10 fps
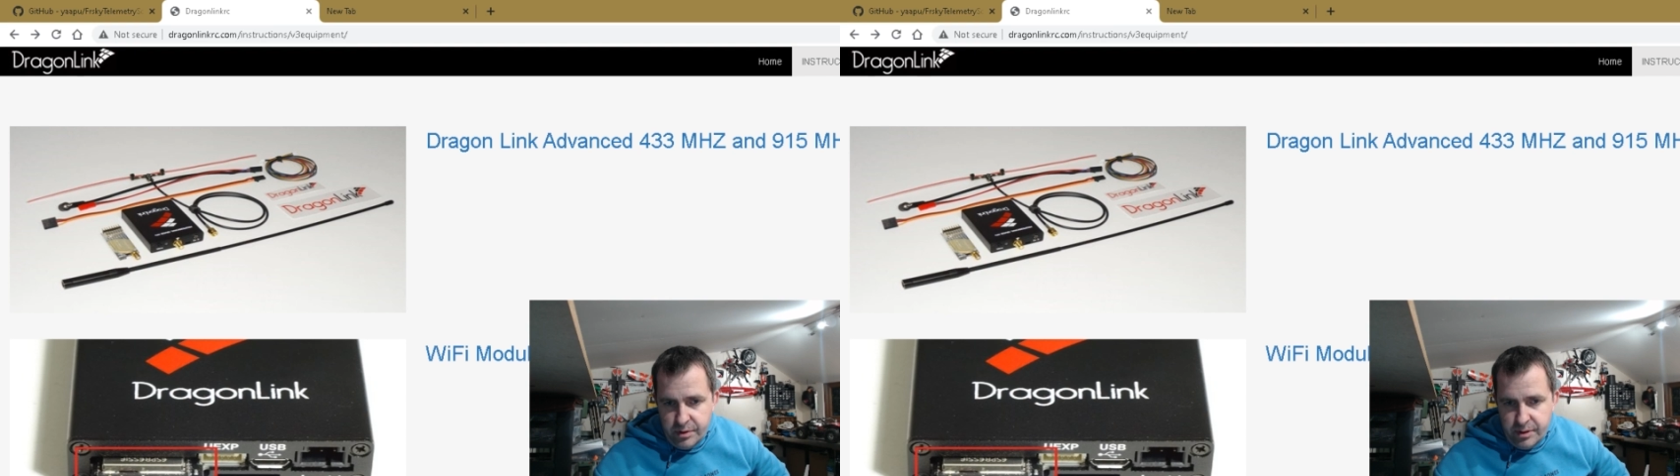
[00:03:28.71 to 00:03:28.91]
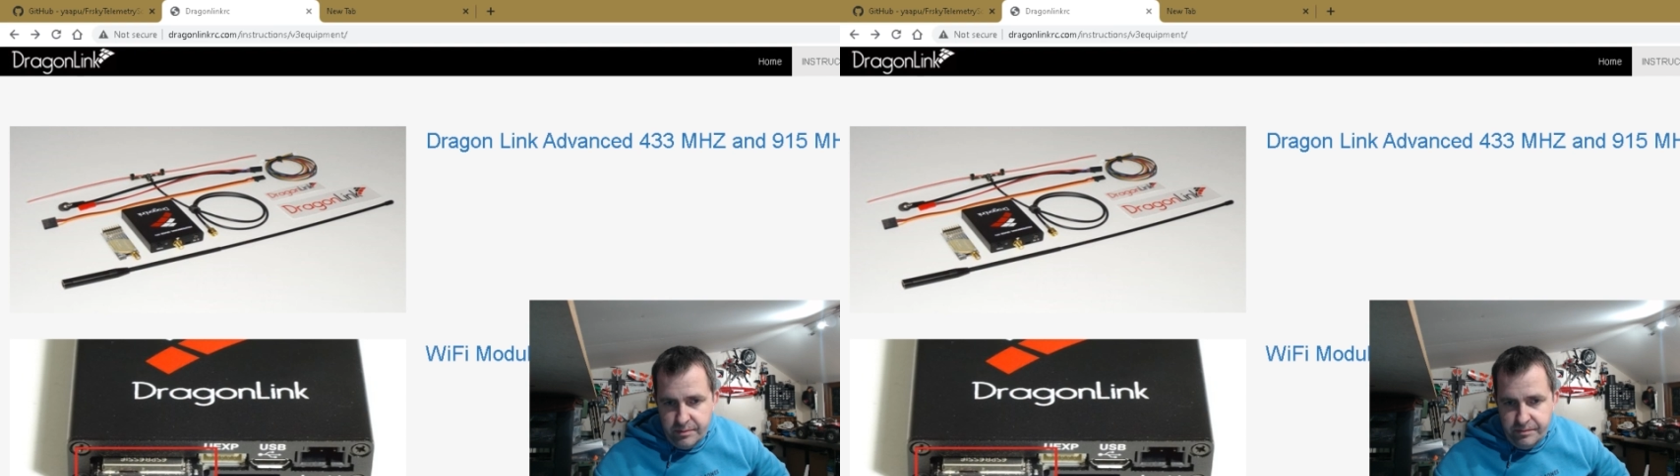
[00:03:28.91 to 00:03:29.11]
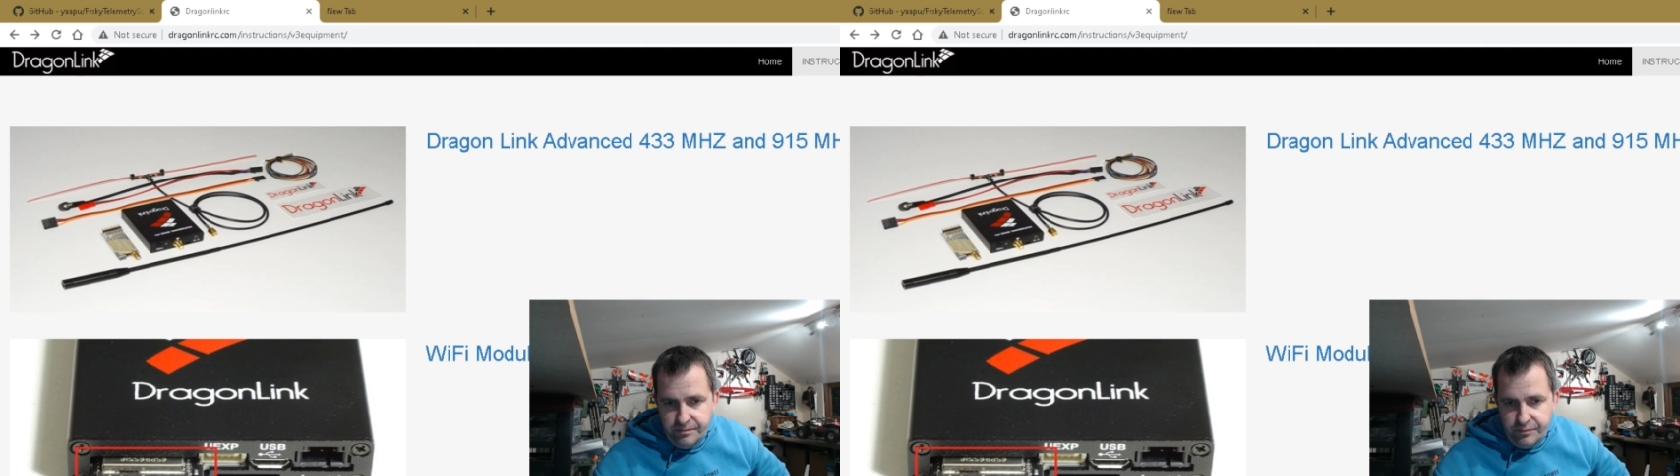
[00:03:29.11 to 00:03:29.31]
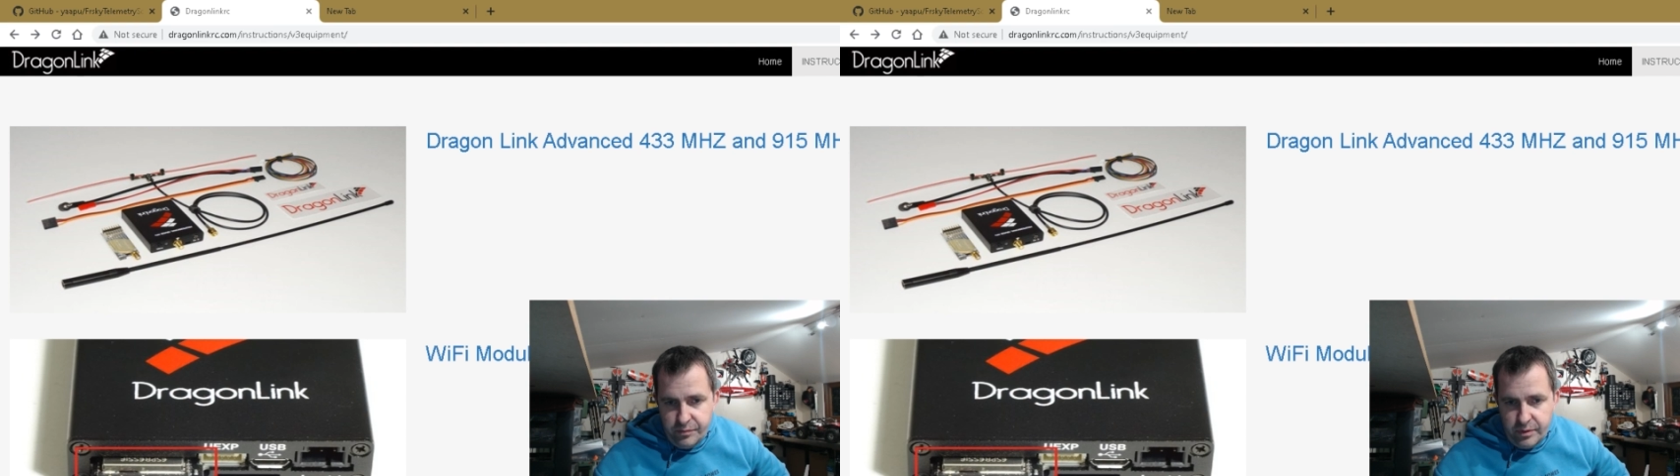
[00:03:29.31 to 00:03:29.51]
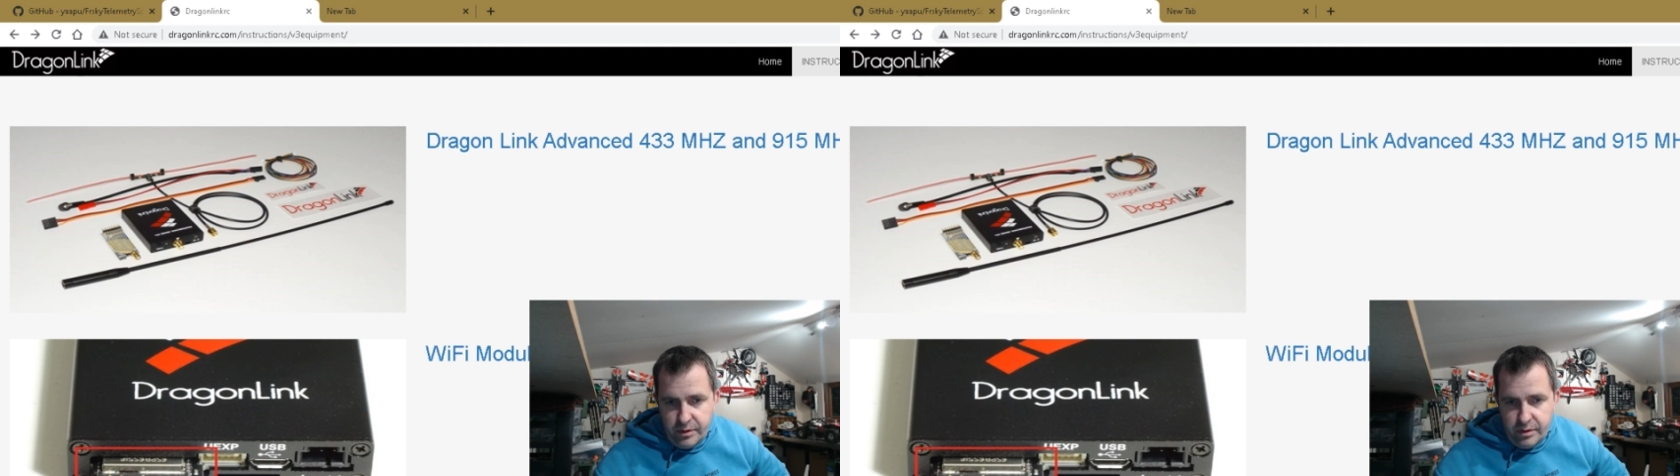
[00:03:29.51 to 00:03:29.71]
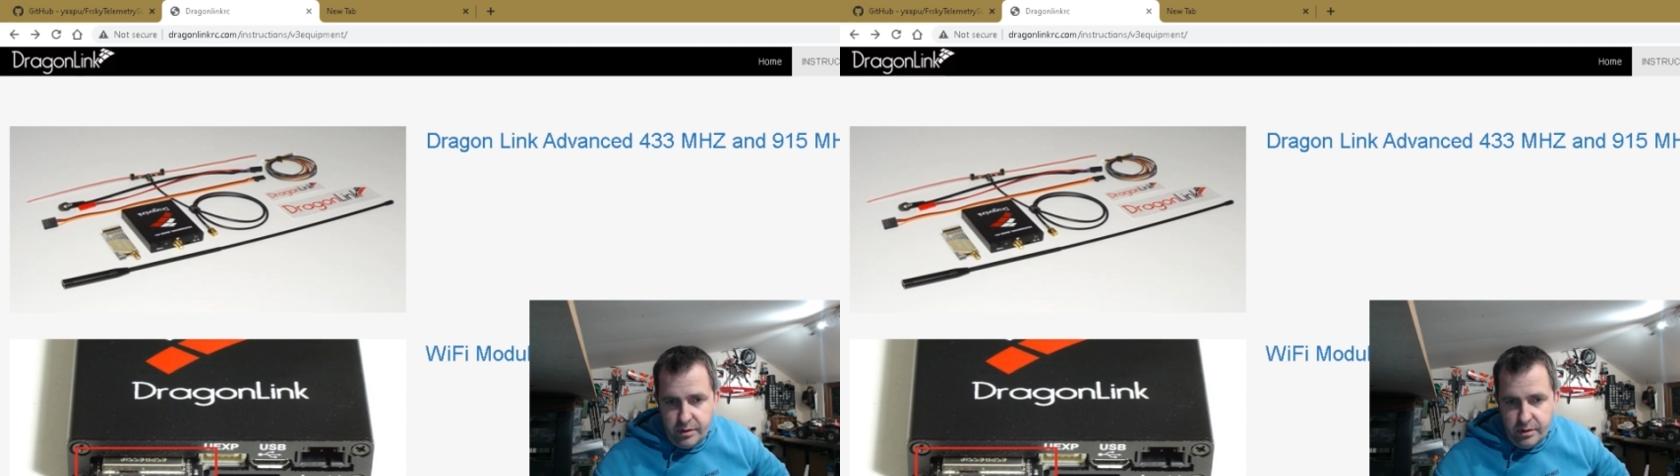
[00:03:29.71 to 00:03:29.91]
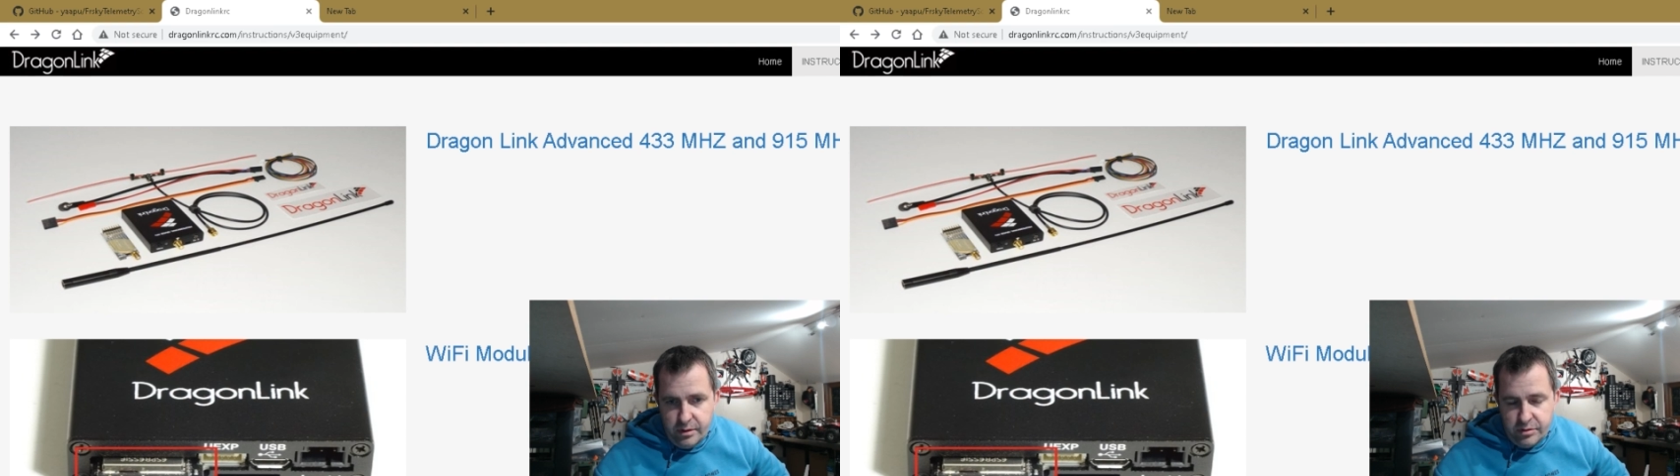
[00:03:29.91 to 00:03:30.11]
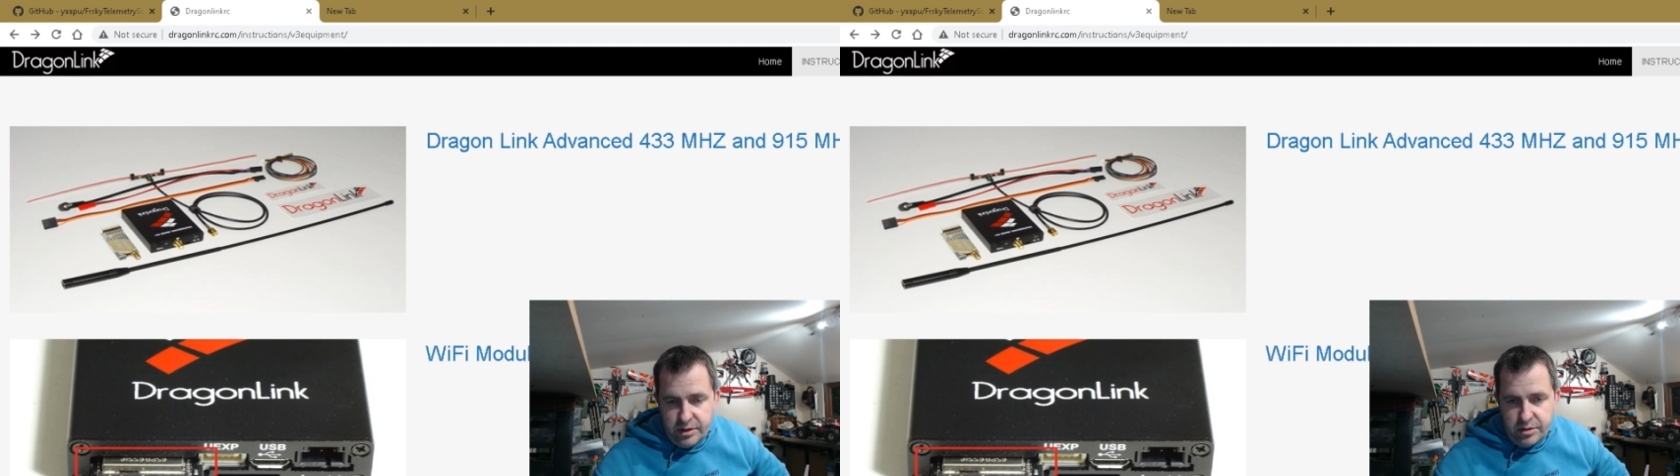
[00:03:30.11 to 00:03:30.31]
yeah.
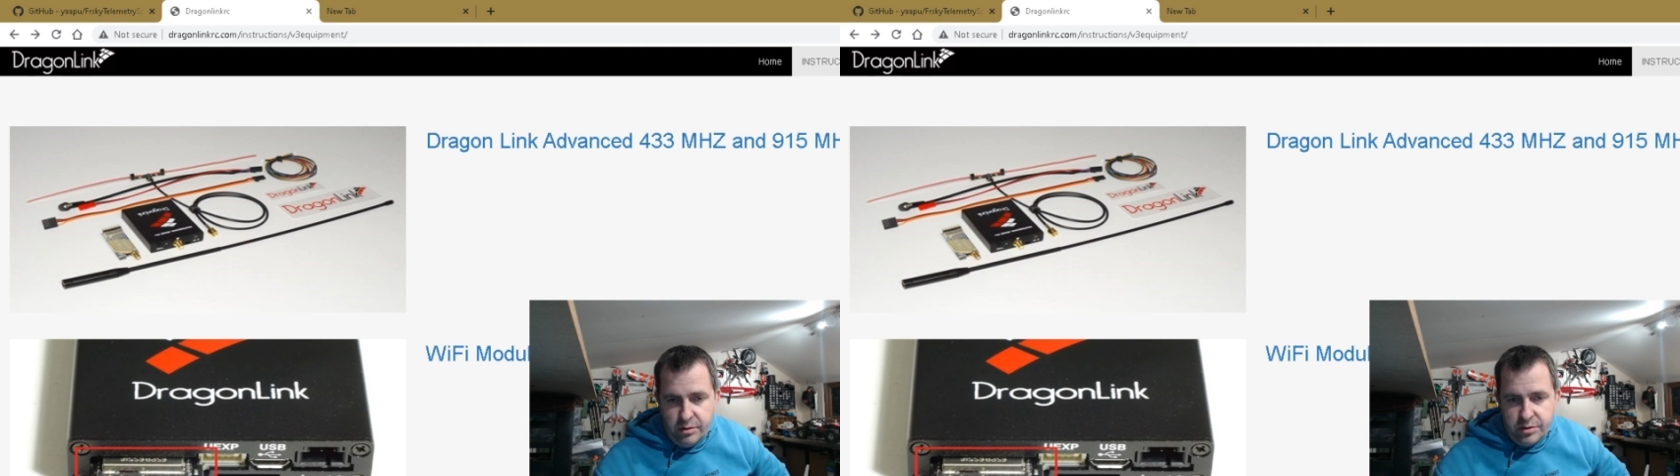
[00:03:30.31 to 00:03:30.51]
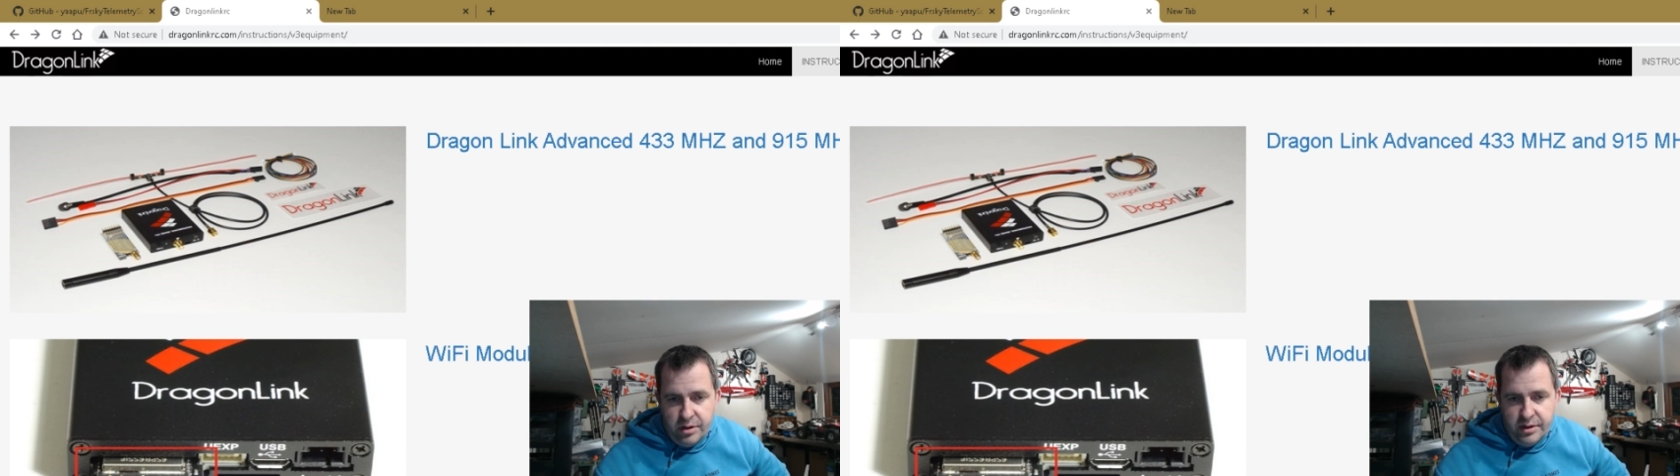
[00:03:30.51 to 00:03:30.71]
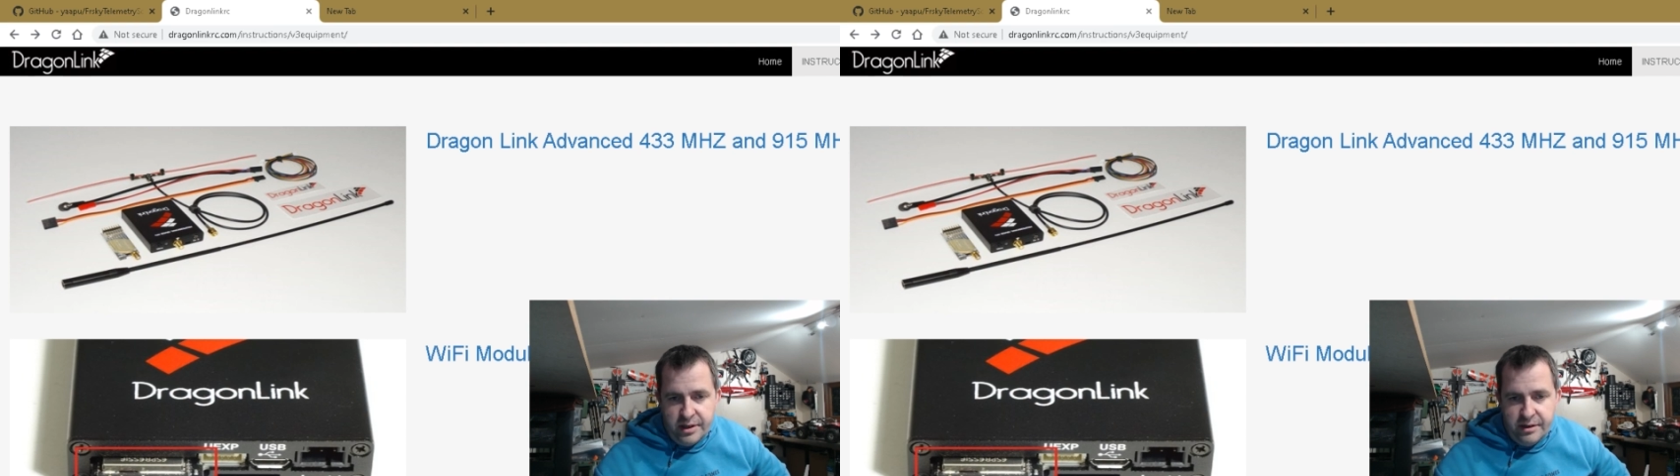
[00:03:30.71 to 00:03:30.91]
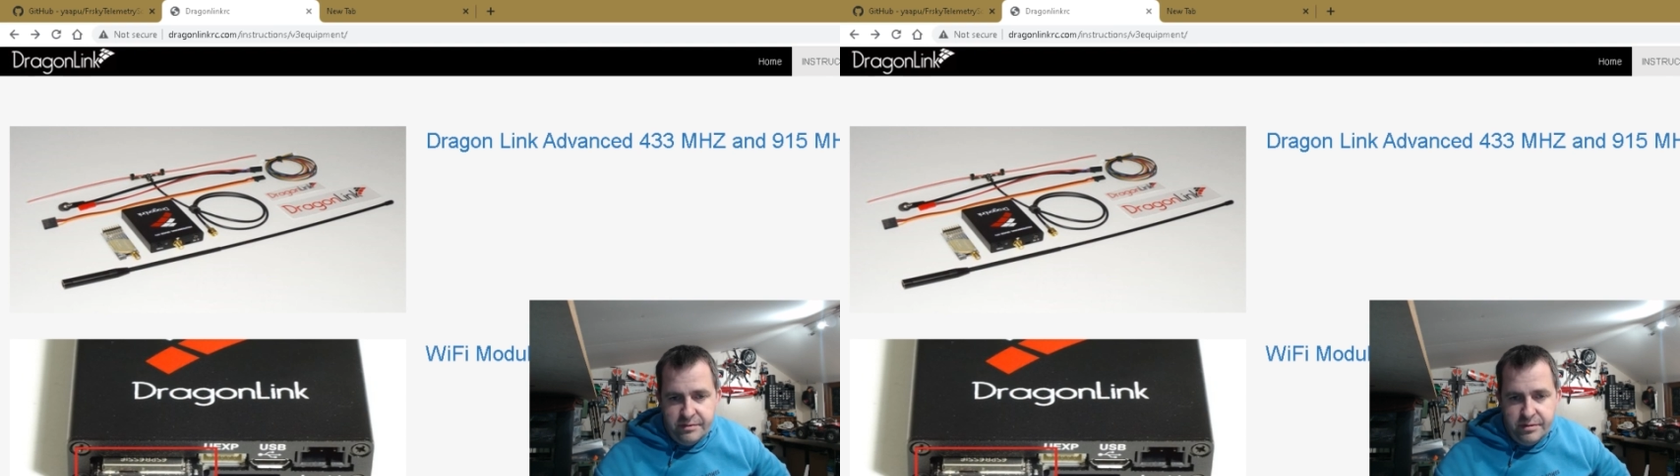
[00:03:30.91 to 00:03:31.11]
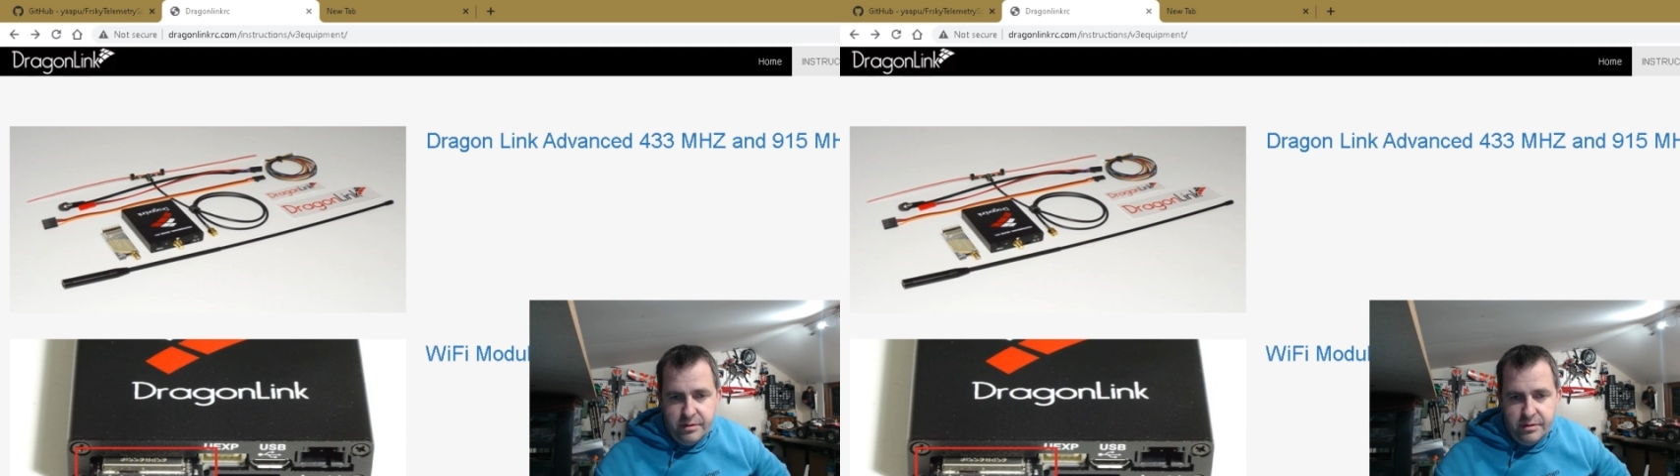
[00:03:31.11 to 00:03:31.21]
So let's go on to Inav.